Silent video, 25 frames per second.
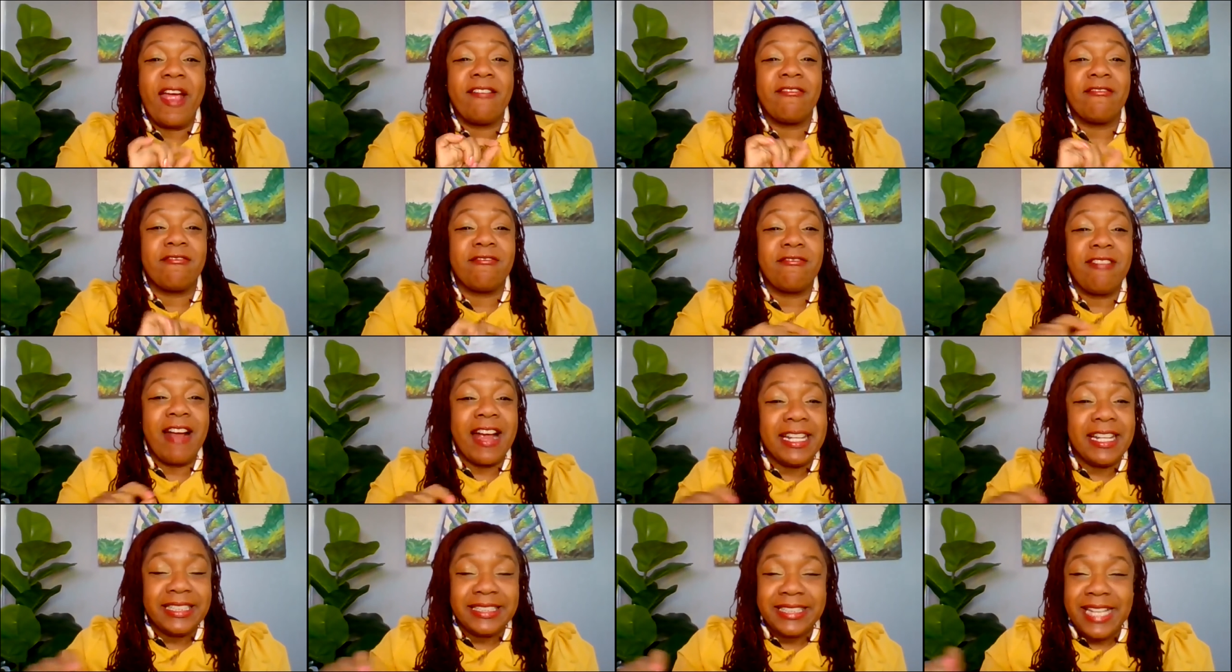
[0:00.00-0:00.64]
and
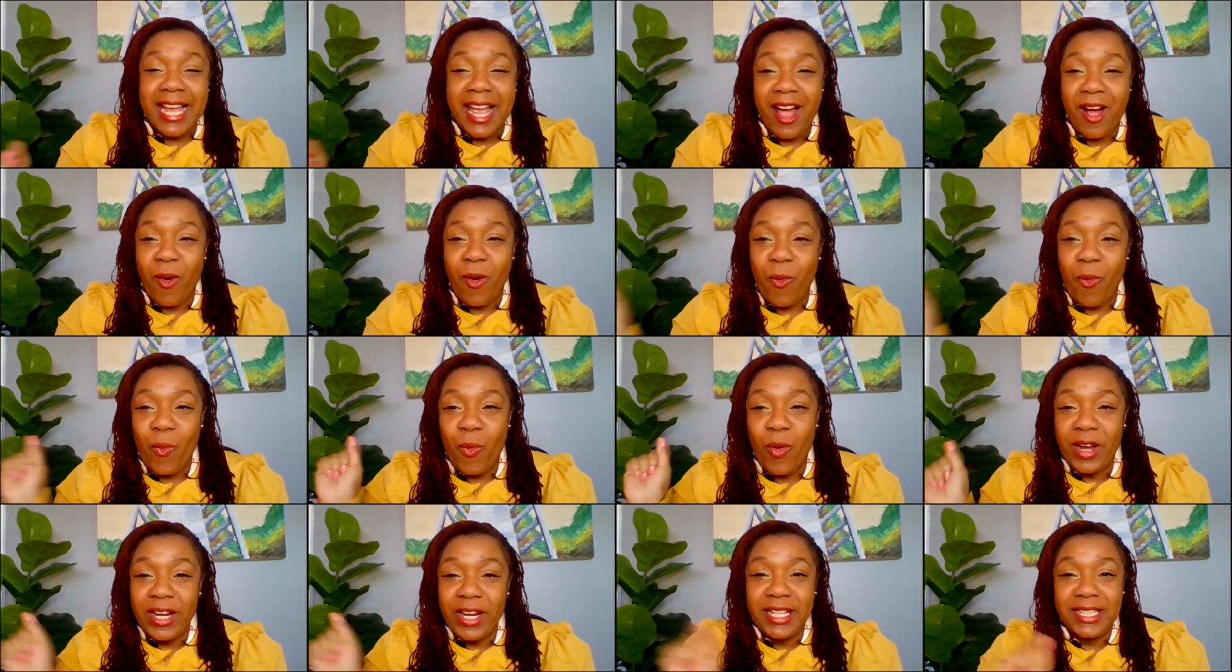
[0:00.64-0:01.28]
write
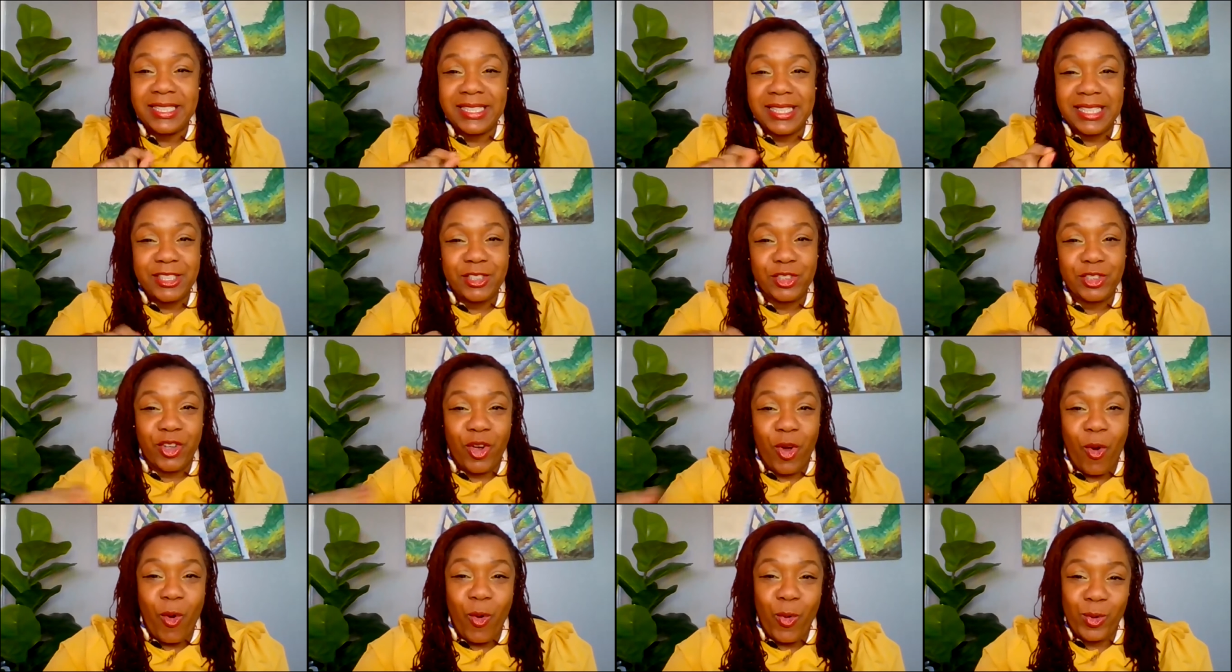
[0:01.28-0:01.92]
down what is this
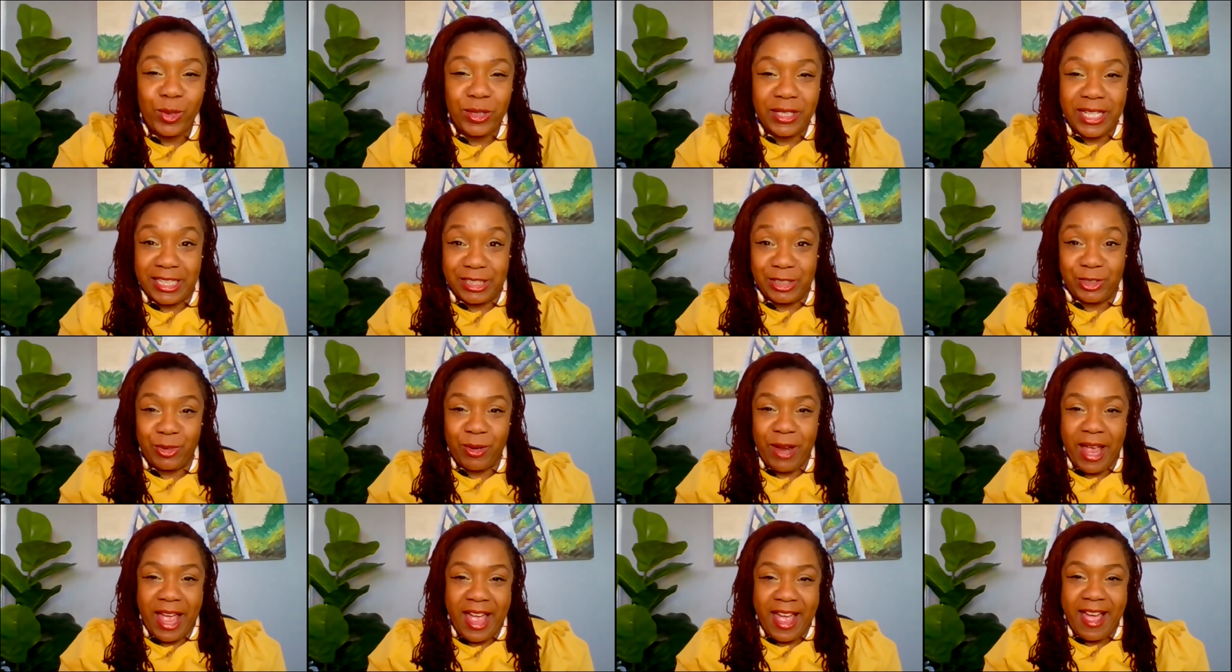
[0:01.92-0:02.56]
goal that
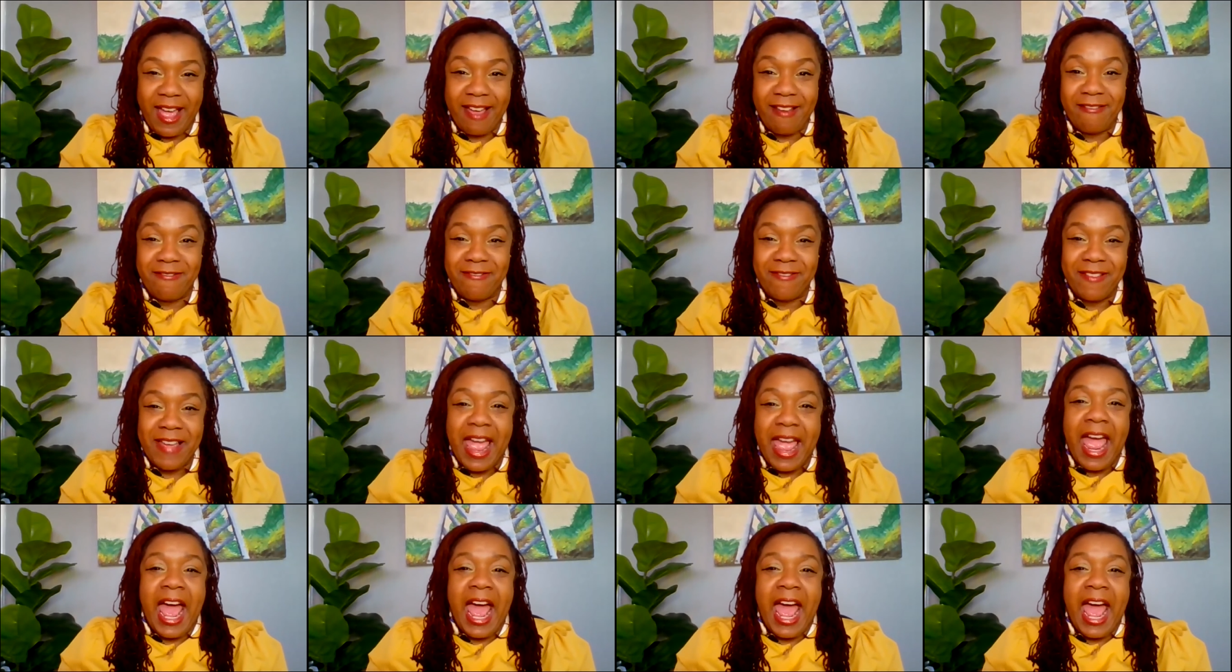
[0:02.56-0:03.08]
you have.